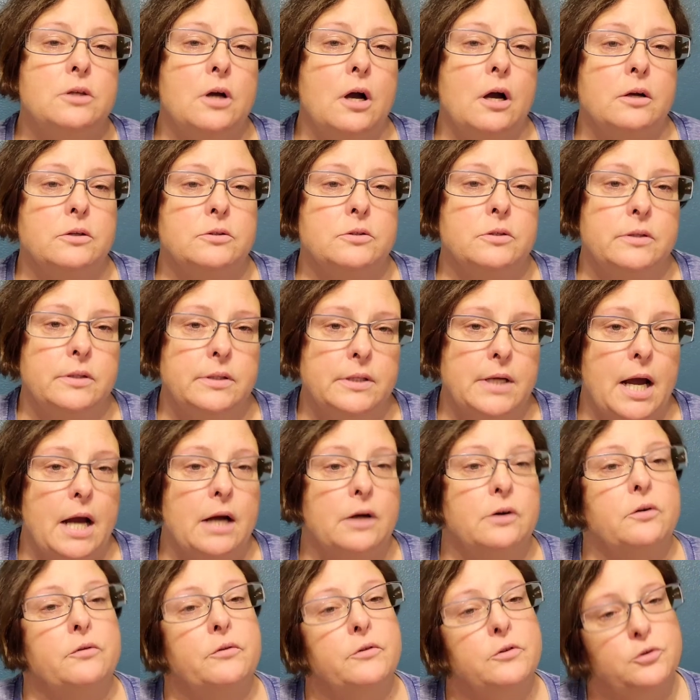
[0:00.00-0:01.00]
talking to the
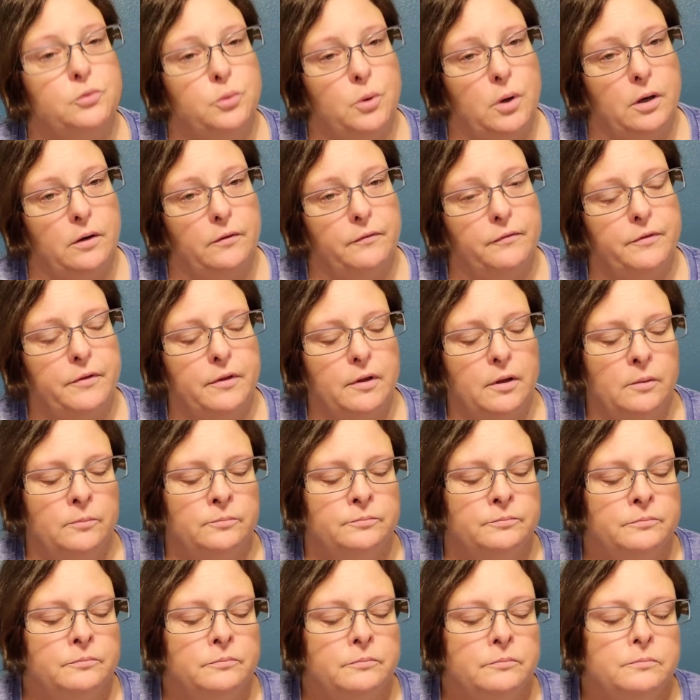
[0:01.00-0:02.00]
doctor the 12th,
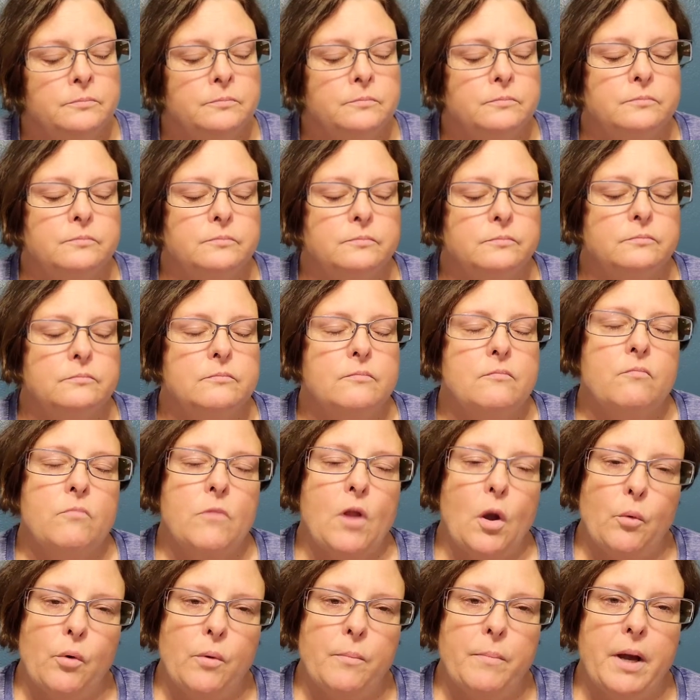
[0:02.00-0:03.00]

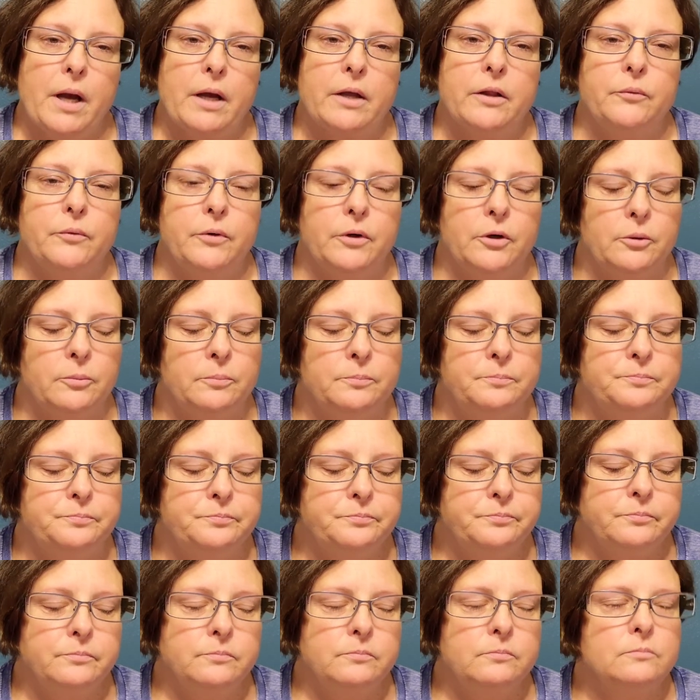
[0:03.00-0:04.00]
I went back to the room
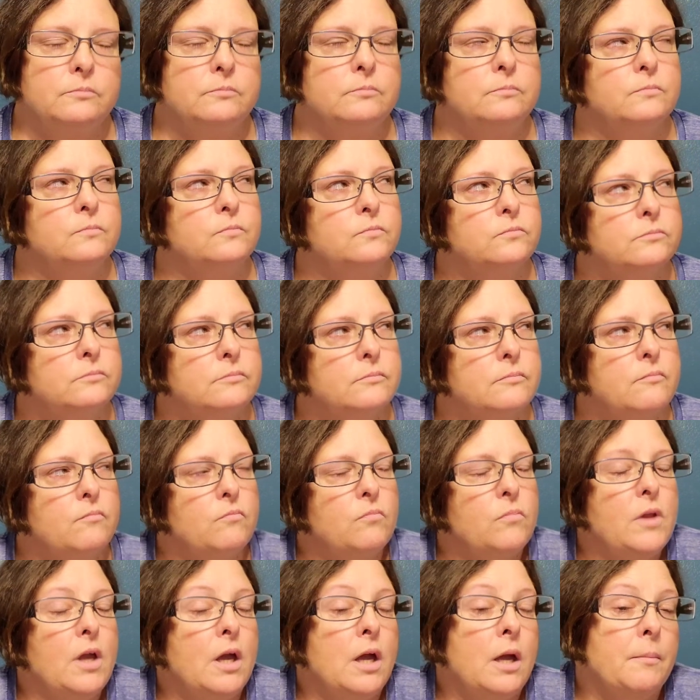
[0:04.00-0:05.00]

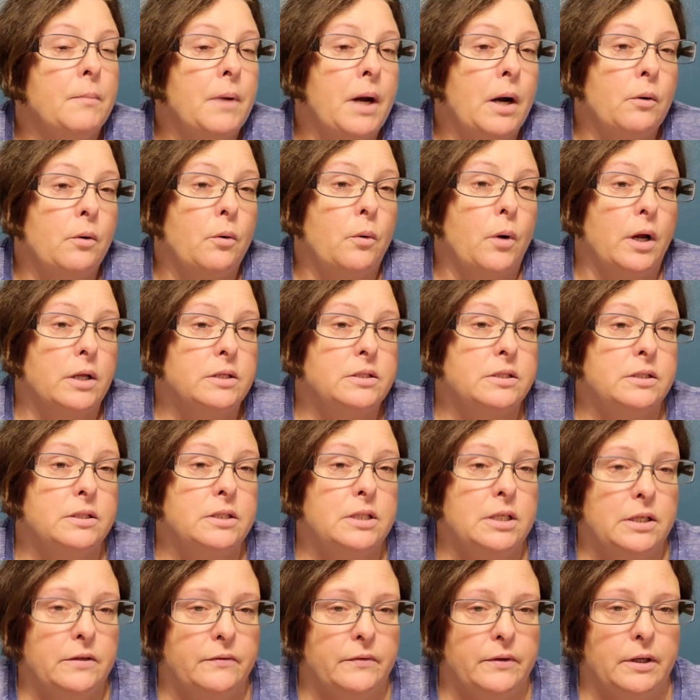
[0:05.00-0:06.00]
and I was watching
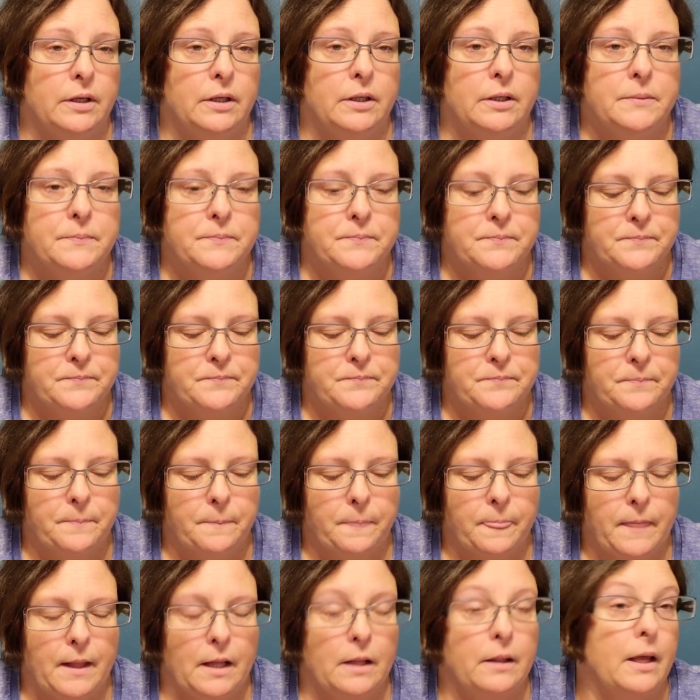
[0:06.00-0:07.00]
TV
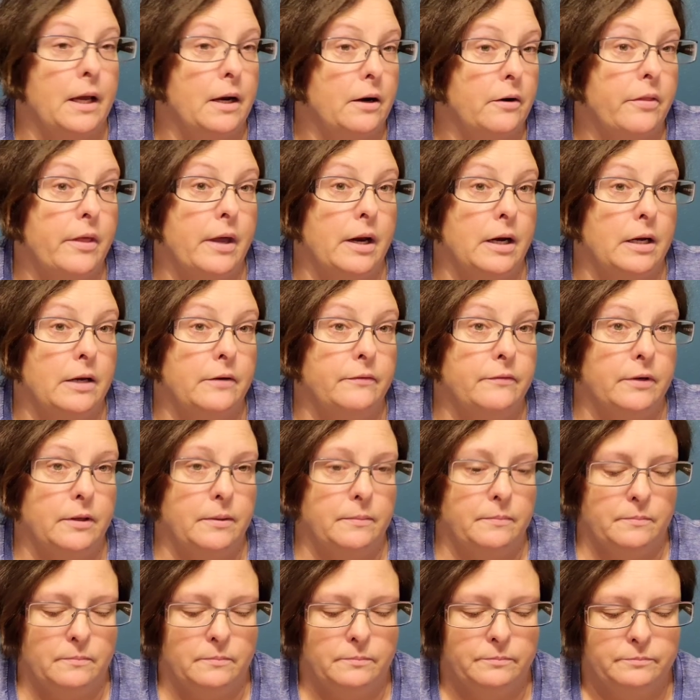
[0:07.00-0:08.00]
later that
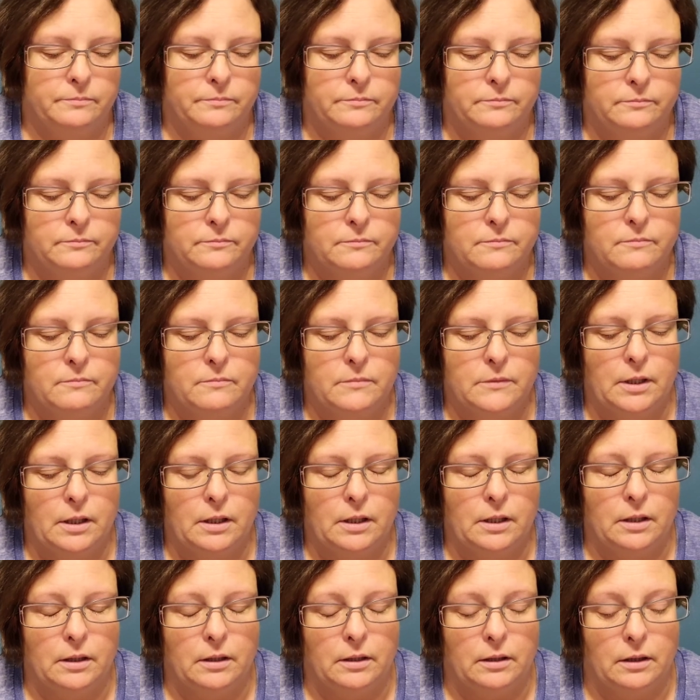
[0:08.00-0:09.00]
evening.
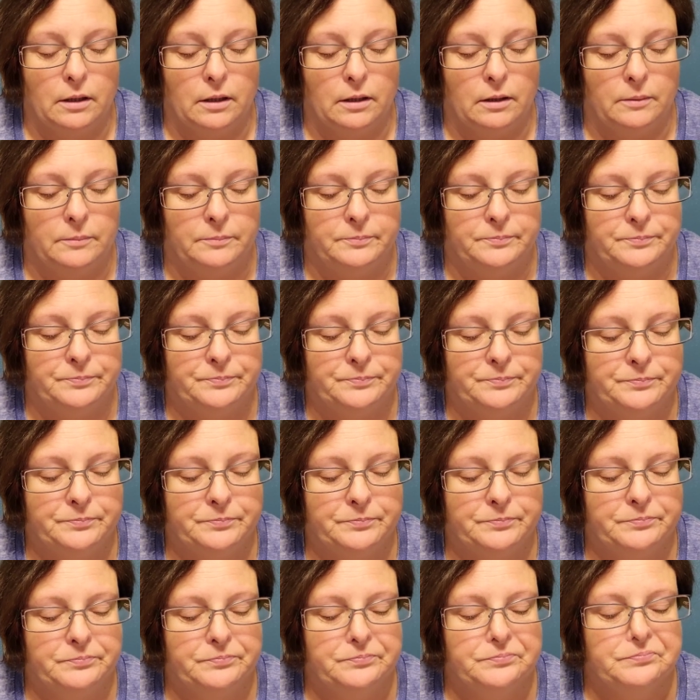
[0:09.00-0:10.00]
And
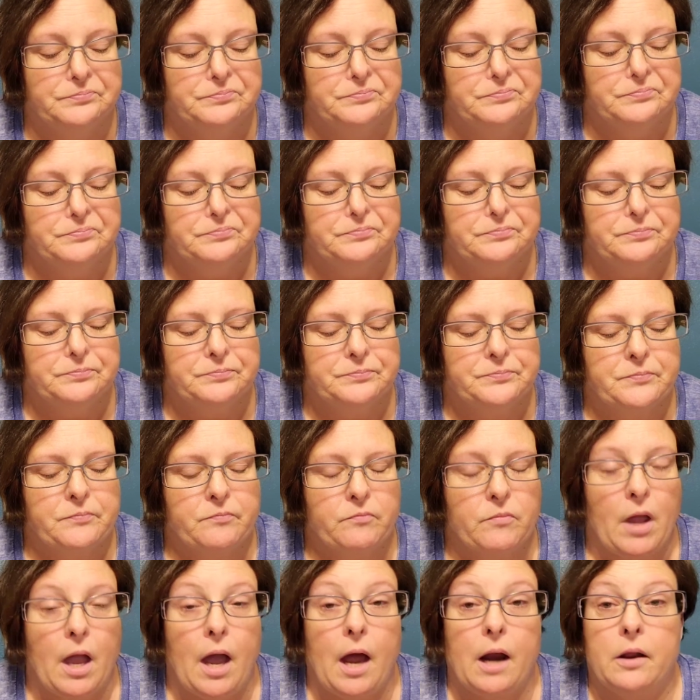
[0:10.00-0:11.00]

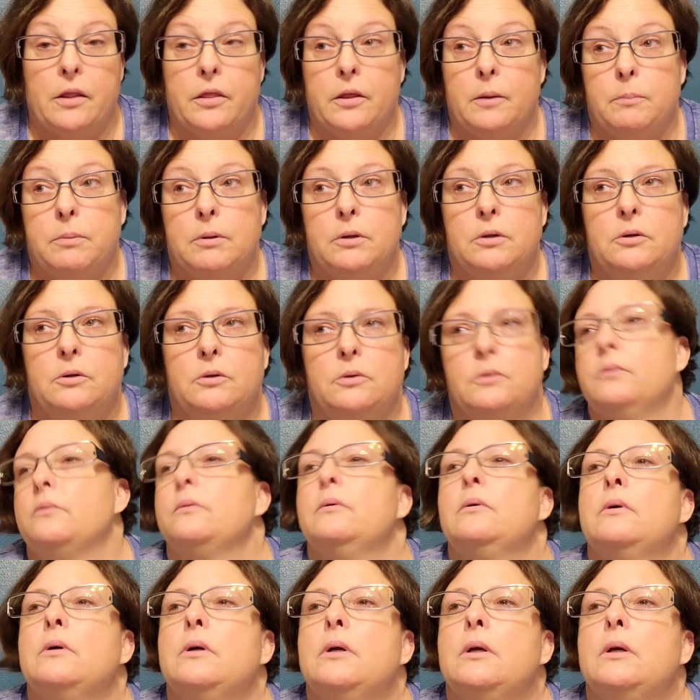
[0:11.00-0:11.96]
out of the blue,